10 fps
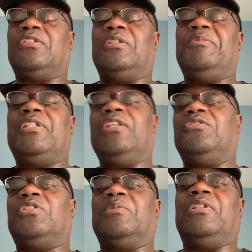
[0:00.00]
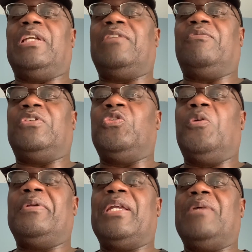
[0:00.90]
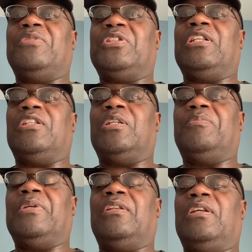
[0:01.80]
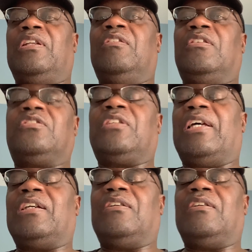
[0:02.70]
let me tell you something, that when you open that machine up, it looks like